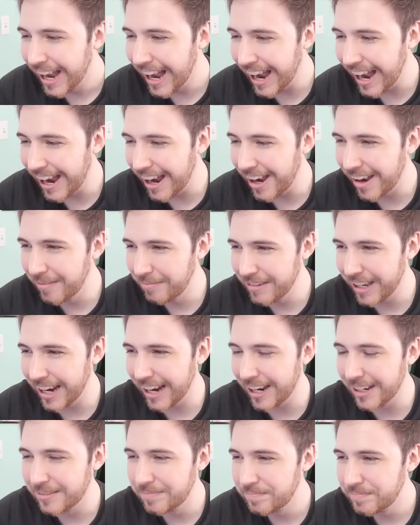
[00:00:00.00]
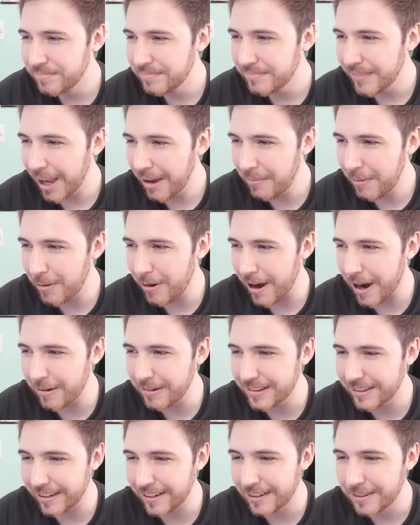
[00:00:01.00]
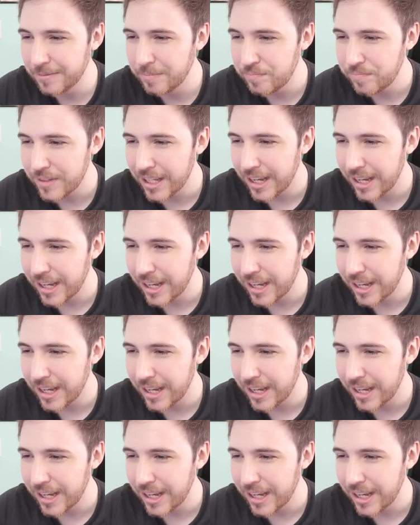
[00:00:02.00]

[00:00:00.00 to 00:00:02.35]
Yeah. I'm alright with her.